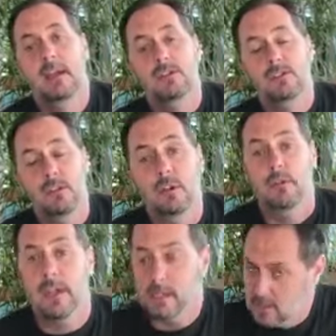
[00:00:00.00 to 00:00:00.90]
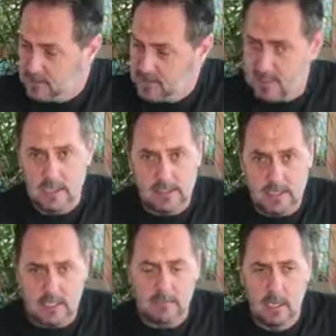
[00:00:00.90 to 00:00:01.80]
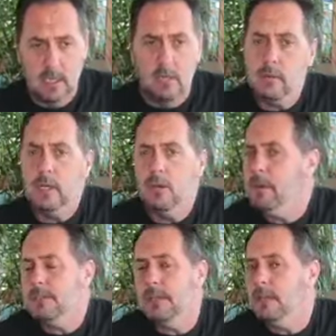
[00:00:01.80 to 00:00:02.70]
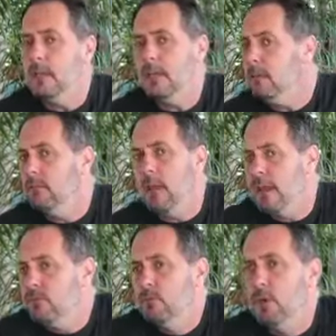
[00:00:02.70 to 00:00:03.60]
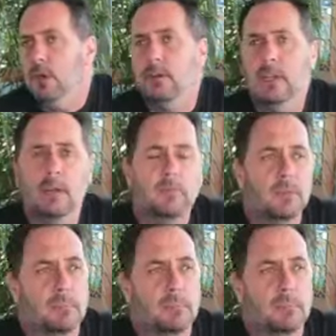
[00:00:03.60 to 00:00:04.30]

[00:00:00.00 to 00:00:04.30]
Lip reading: to correctional facility where you basically can have work, you can met